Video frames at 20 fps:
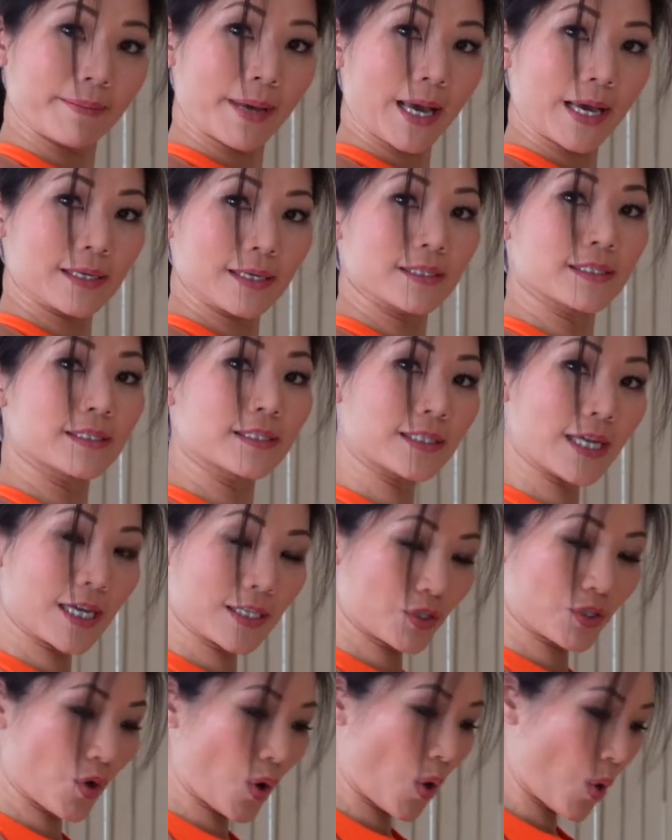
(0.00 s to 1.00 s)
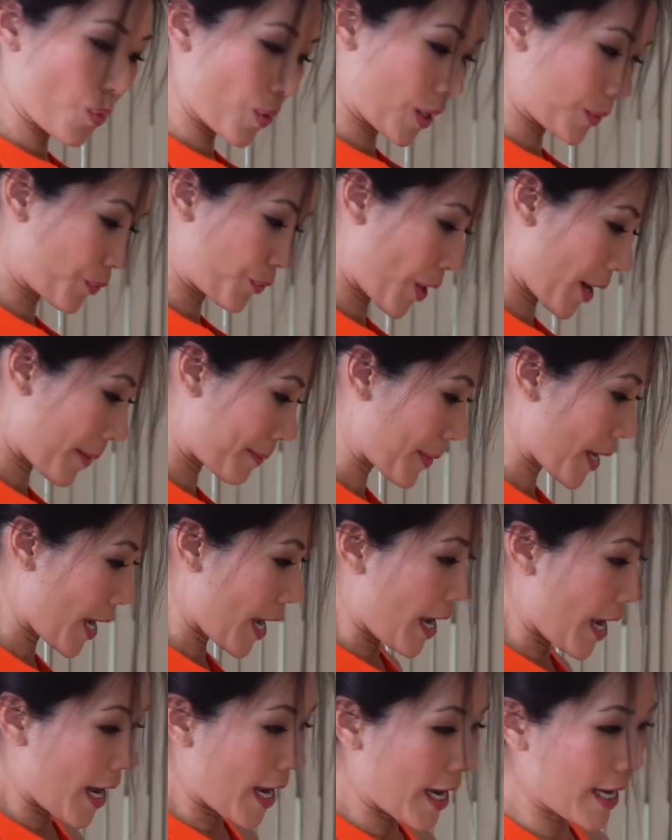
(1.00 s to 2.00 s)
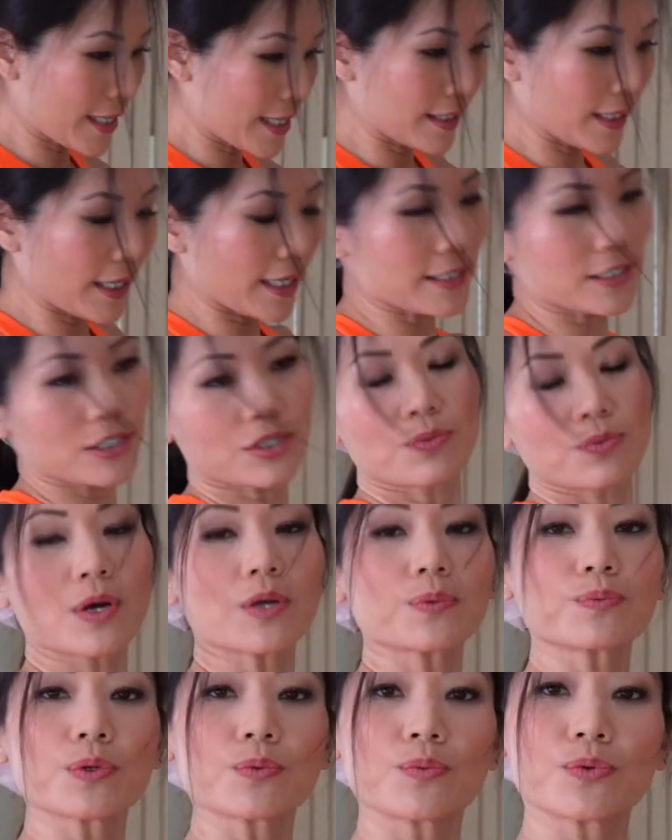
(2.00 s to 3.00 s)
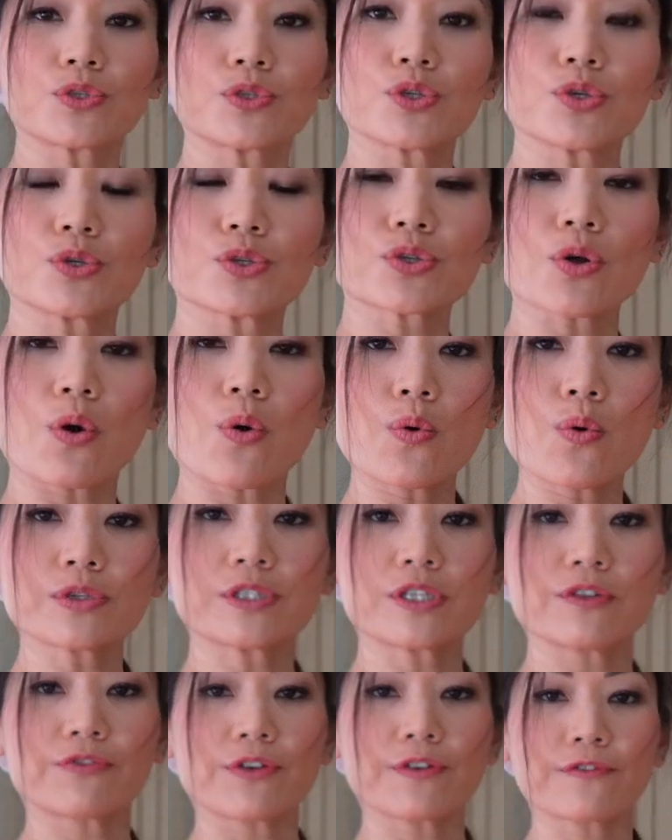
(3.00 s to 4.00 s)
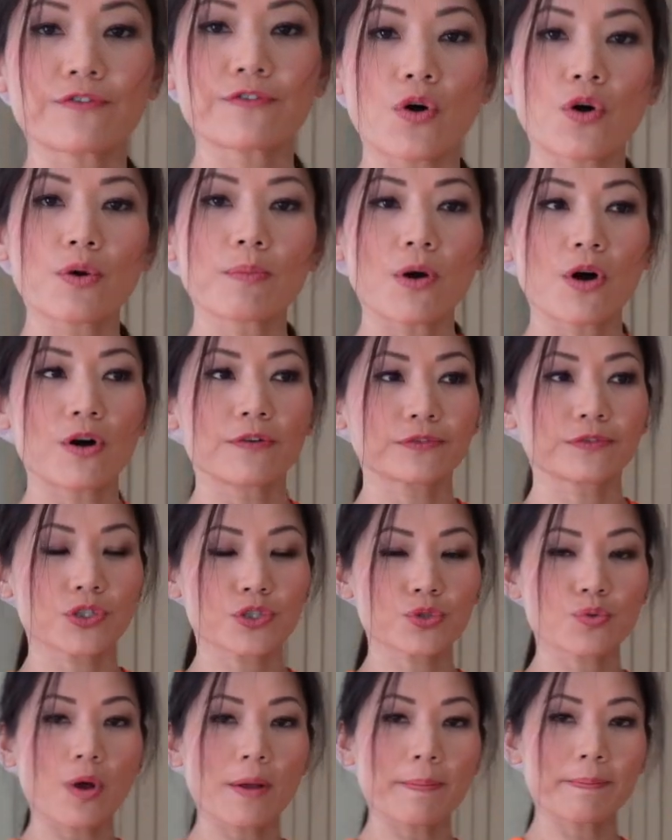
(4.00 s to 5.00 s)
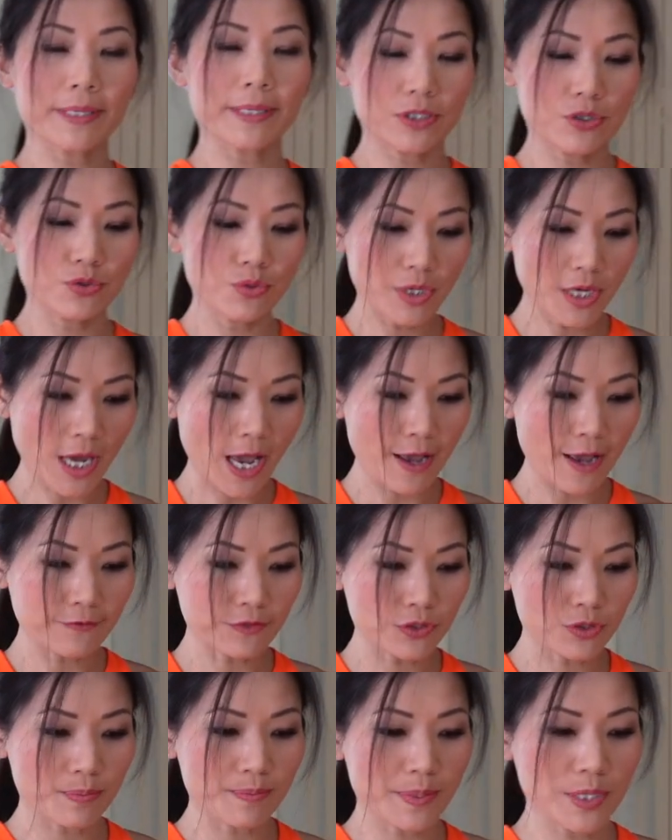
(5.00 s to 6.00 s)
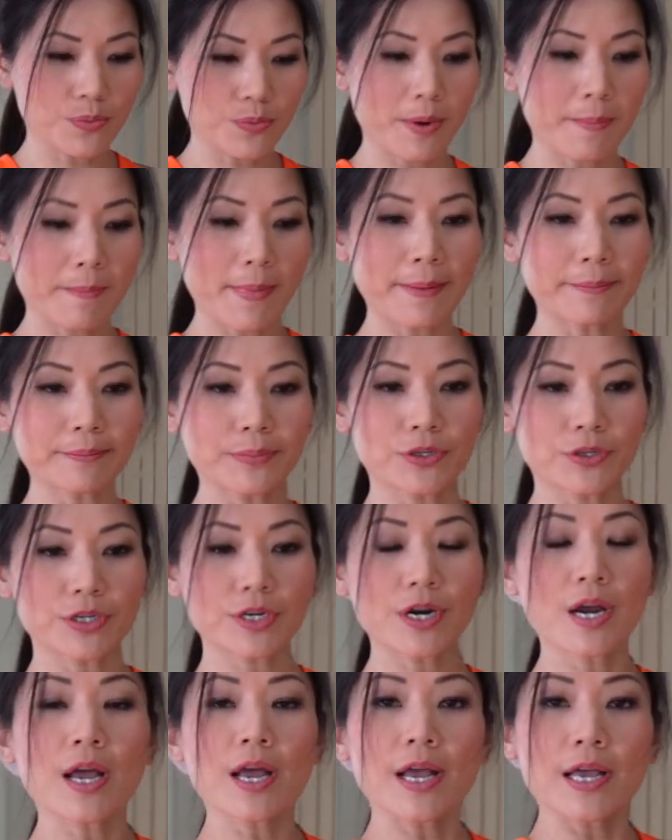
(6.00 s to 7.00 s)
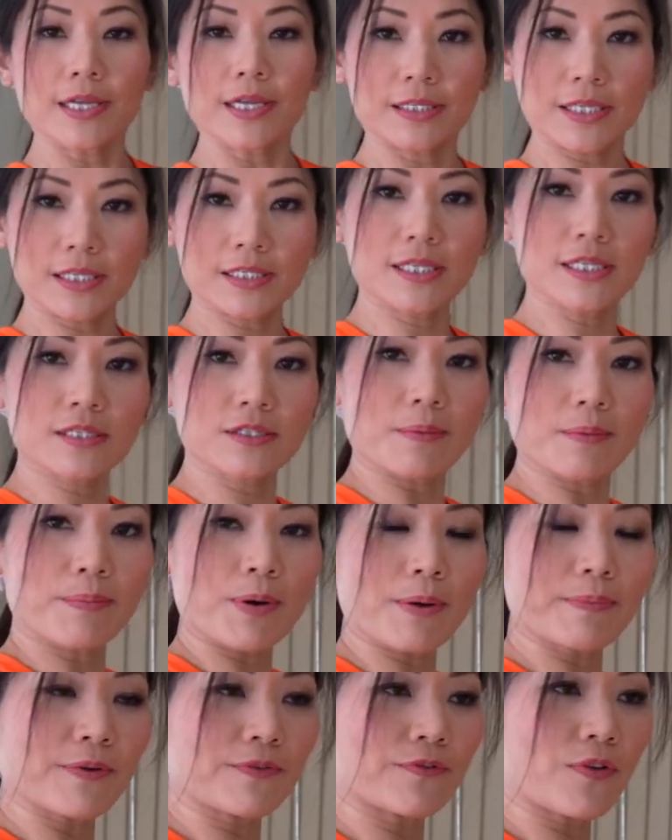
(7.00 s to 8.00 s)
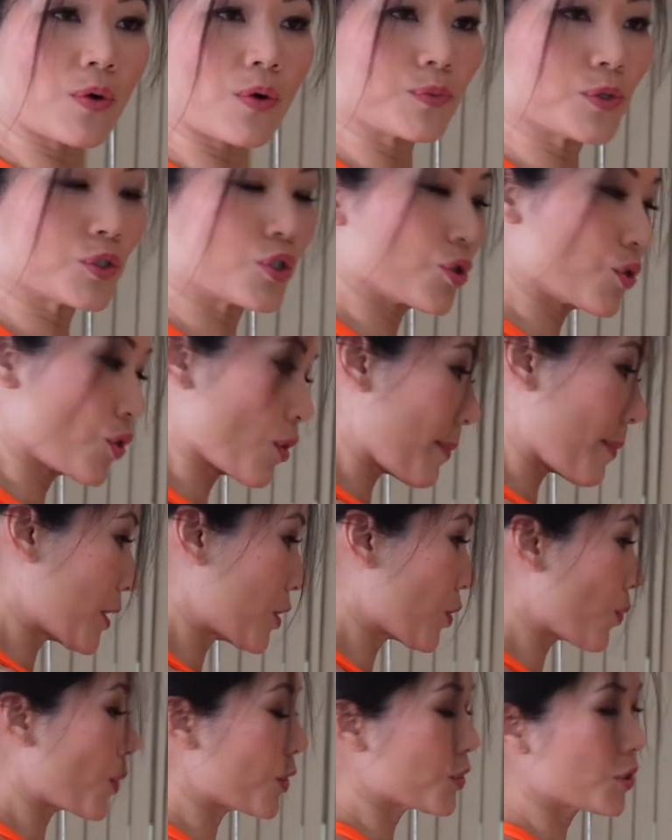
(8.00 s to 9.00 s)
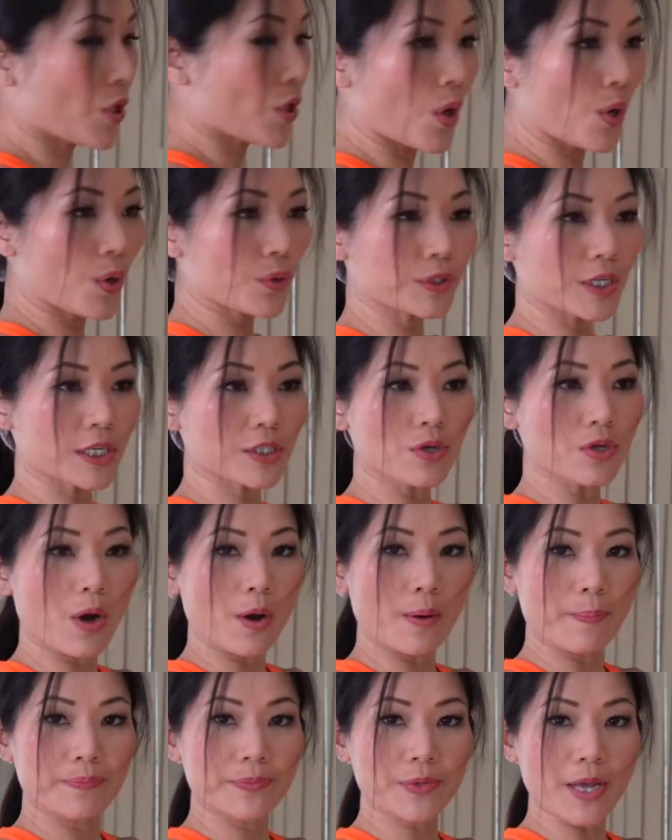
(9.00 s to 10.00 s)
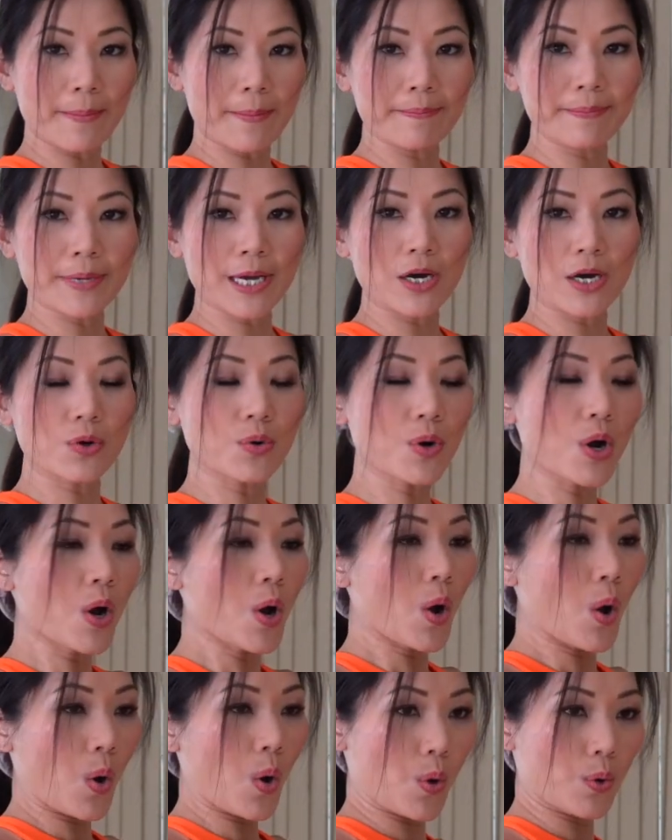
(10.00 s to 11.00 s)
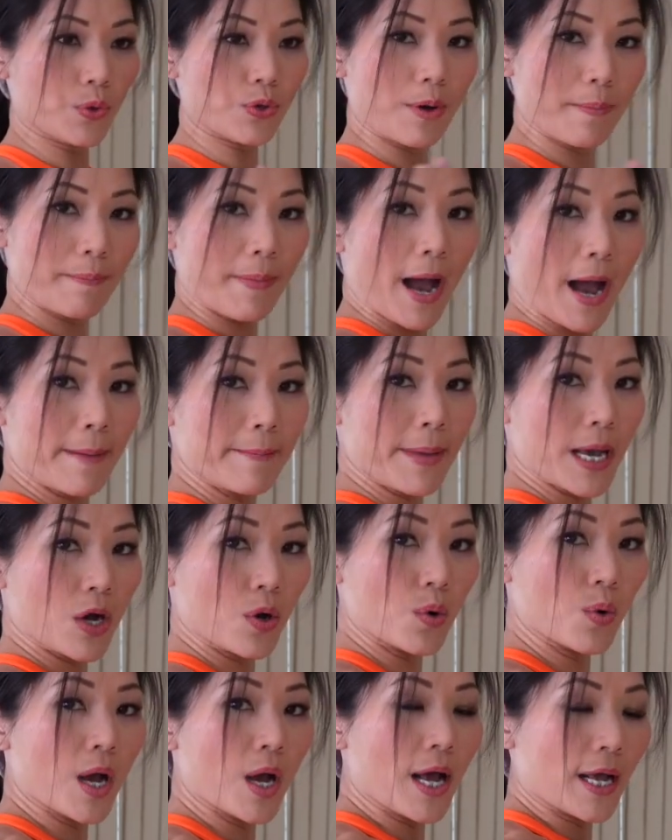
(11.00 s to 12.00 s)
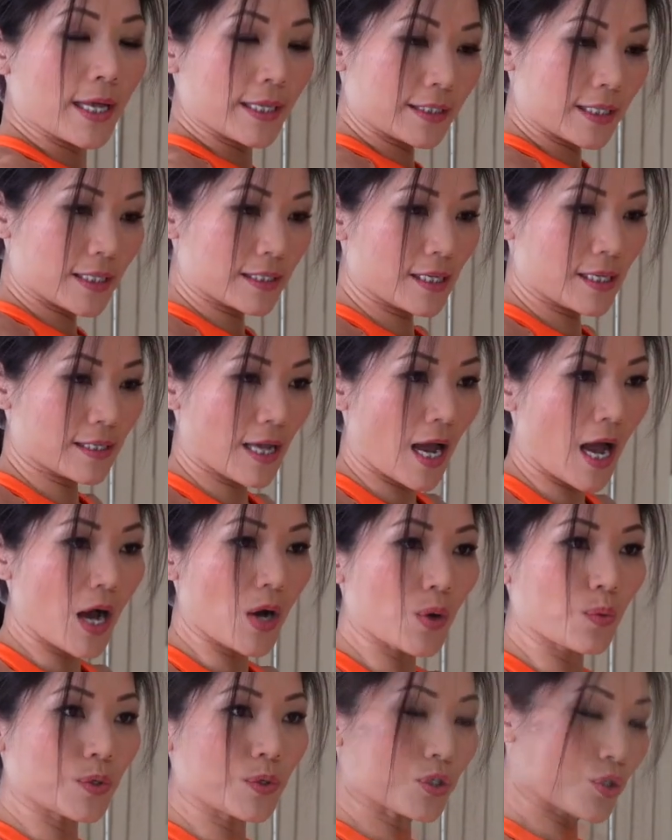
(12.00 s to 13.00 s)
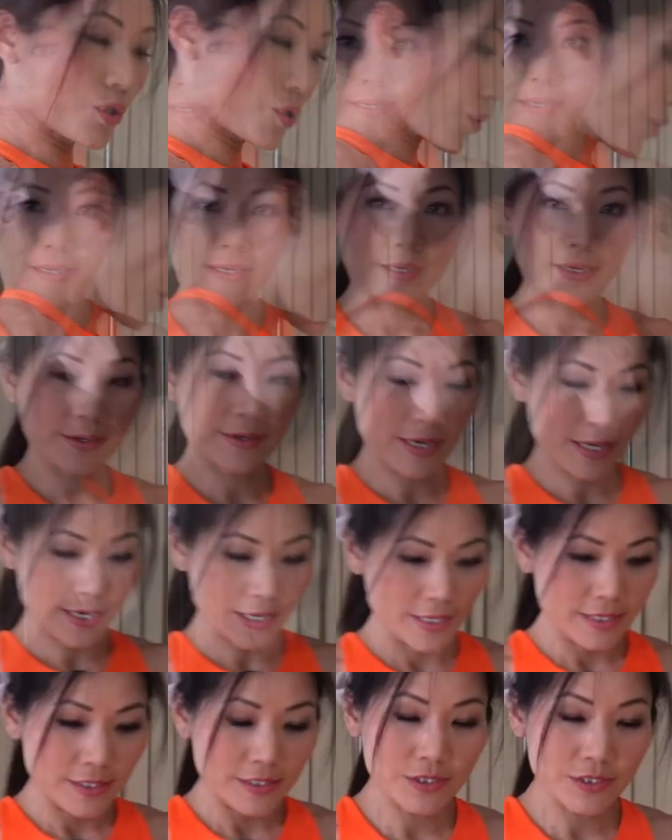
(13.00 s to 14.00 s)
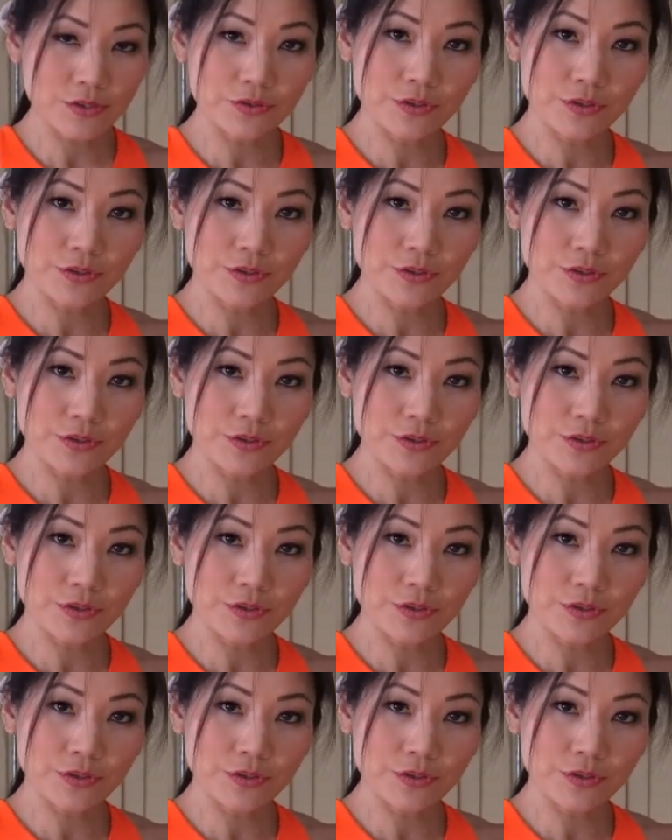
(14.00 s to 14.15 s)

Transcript: back. That's called one rep. And later on, we will use all different forms of the squat, but you have to remember, this is the proper form we do. No matter what you're holding your dumbbell or your barbell, this is how we do. Okay, so